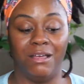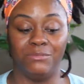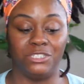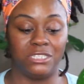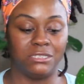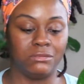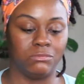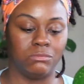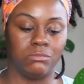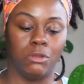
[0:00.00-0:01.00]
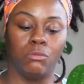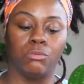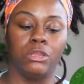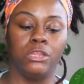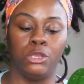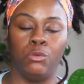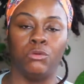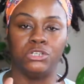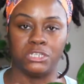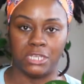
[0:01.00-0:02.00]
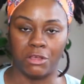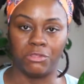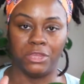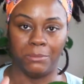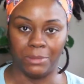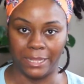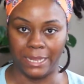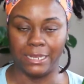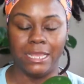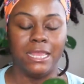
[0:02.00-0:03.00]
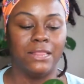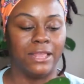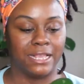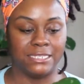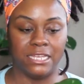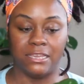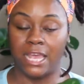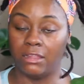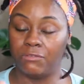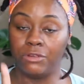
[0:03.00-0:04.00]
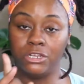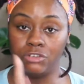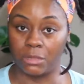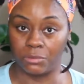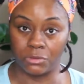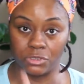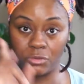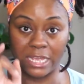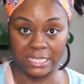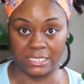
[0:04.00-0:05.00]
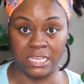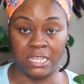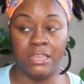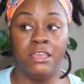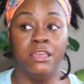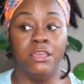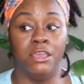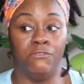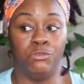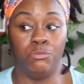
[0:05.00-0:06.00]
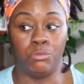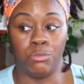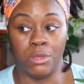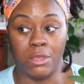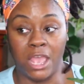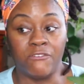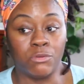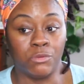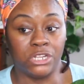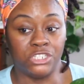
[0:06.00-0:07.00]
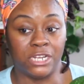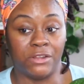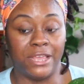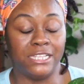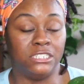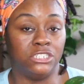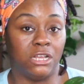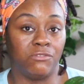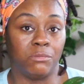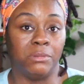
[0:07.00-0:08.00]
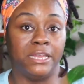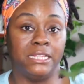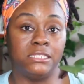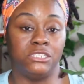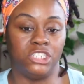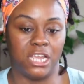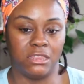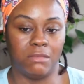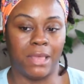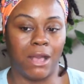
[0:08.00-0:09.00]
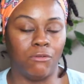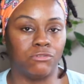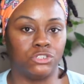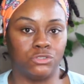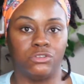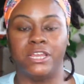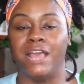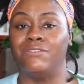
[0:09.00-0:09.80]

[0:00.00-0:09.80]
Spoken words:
Just a really gorgeous, healthy plant. Like I said, California Tropicals on Etsy. If you ever want to check out an Etsy shop for plants, check them out for sure. They have a